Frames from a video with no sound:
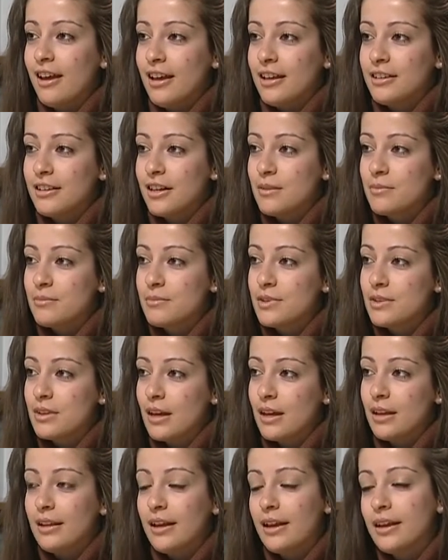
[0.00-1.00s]
and
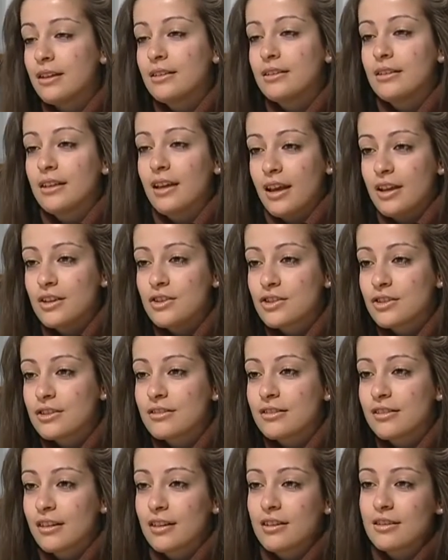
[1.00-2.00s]
I like the
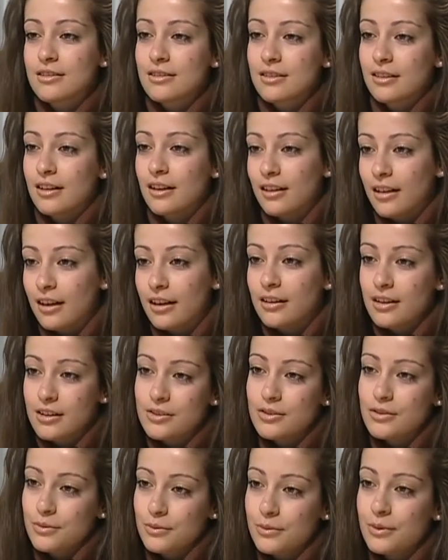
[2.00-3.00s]
ancient things, and I like
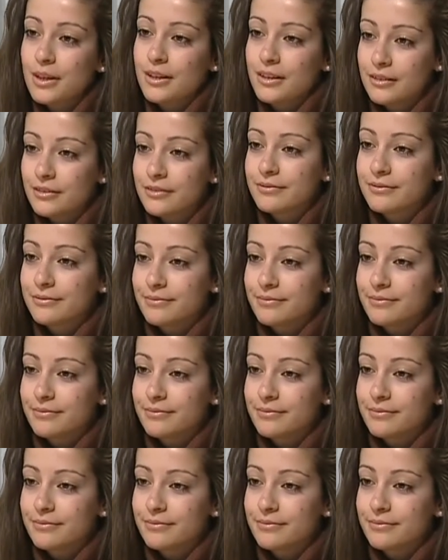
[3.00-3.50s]
history.